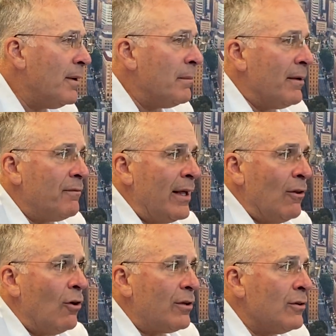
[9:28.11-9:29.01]
I mean, if they
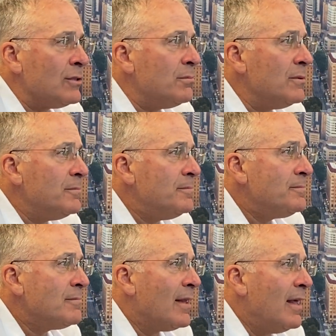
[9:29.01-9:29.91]
look, they are from the other
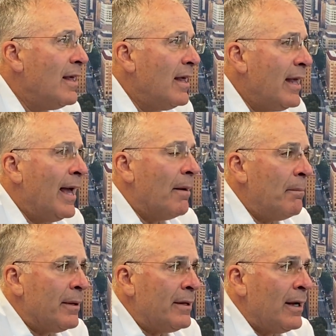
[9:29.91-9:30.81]
school. Yeah,
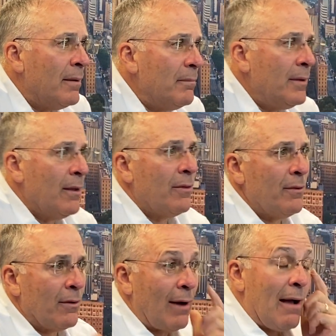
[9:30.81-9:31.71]
but um, you know they're
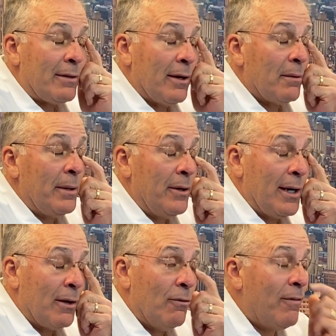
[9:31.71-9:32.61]
they're out there. I mean, you
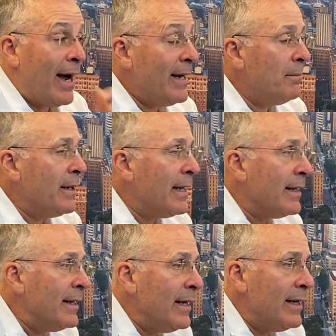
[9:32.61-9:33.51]
got to go find them. You got to
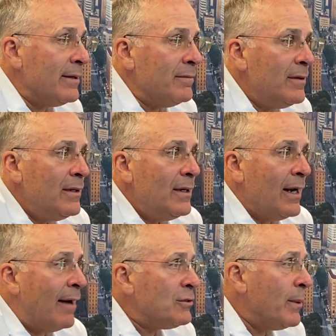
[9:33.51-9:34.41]
dig, and,
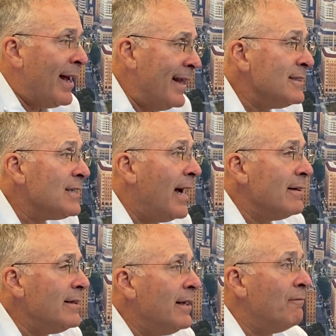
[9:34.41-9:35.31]
and, obviously we had inside
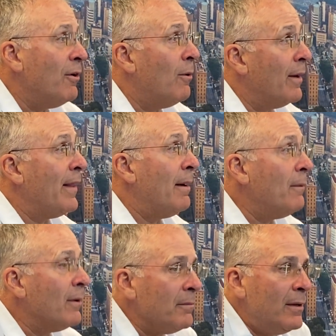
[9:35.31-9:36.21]
info on that
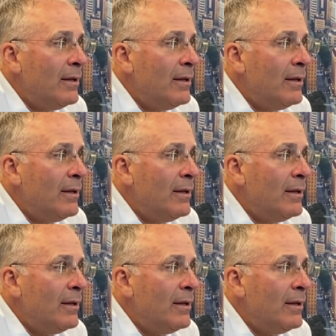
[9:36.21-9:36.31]
one.